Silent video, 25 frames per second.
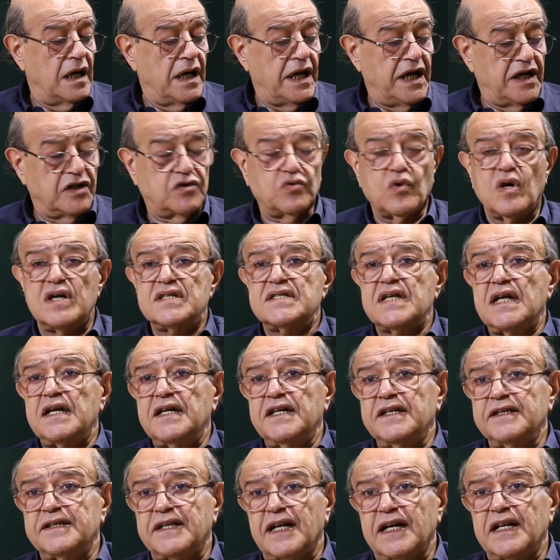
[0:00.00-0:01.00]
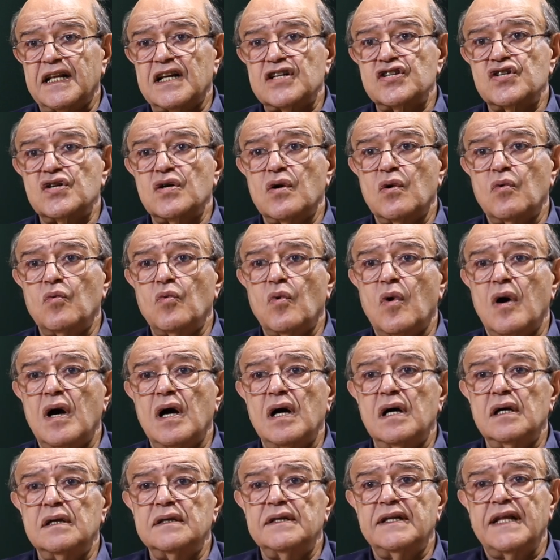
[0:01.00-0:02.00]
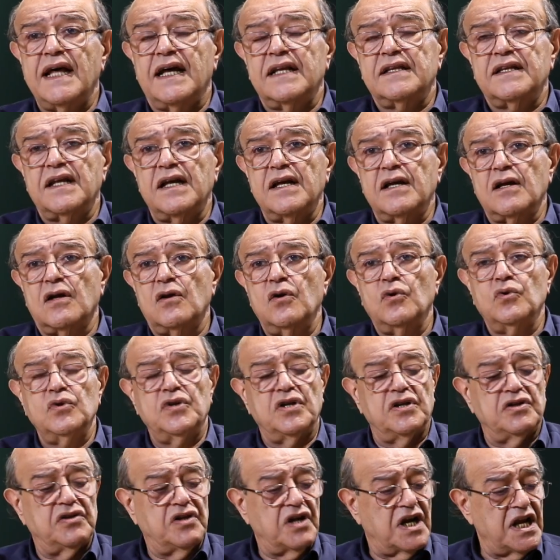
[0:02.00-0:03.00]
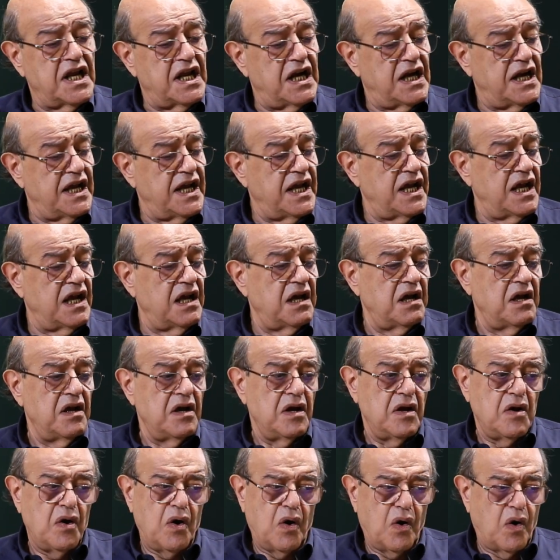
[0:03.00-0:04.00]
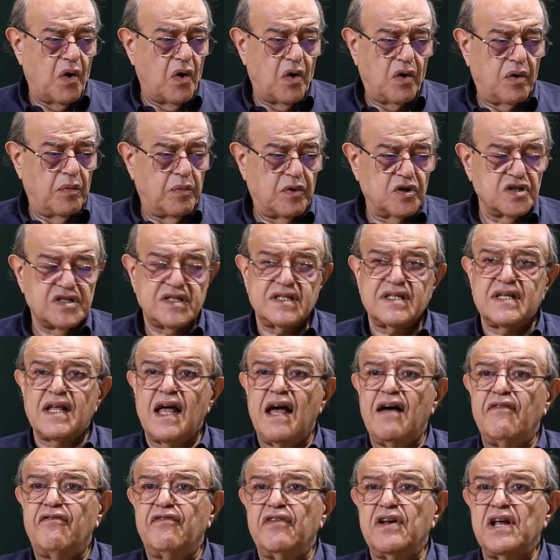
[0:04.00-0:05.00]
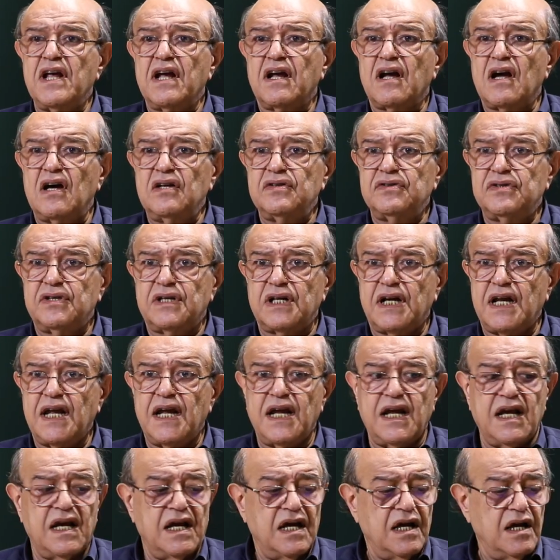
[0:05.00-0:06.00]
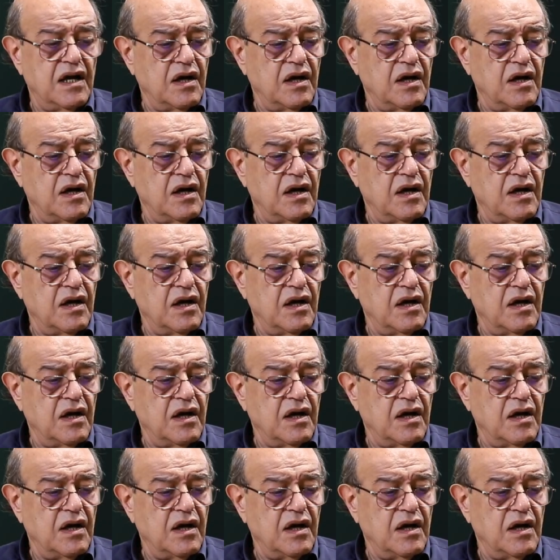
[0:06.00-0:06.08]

It was an international one that included really almost every country